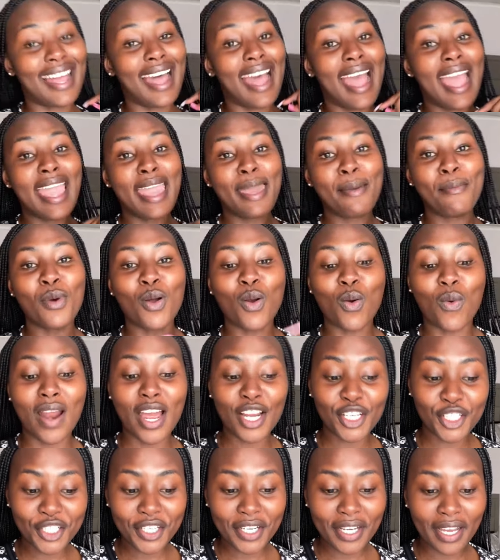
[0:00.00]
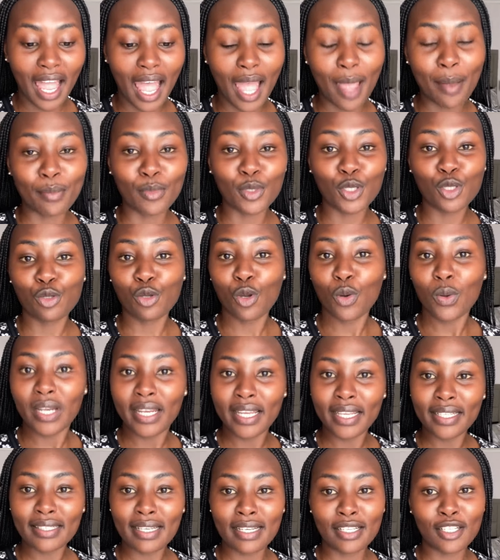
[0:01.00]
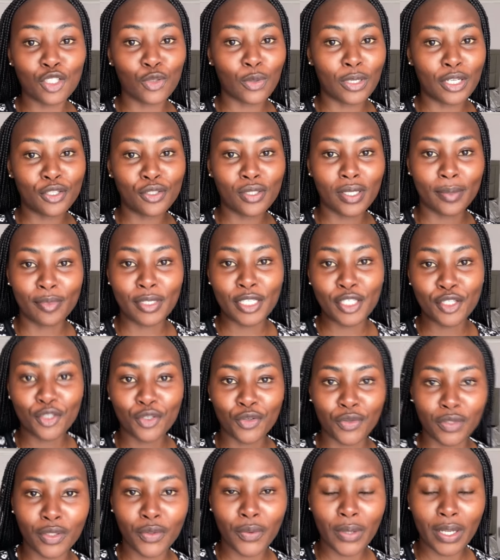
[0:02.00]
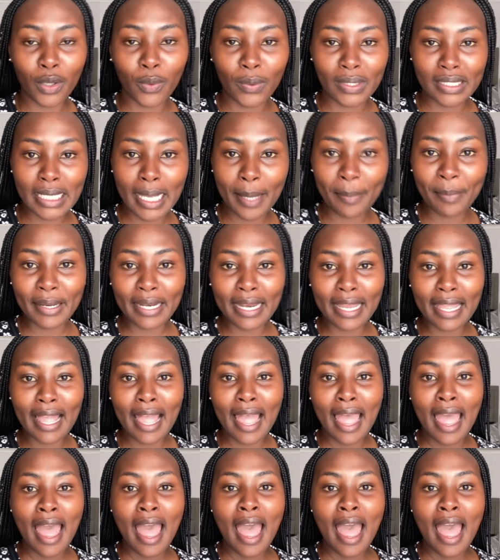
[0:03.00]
I am rushing. I'm so late. I just wanted to update you real quick what's happening.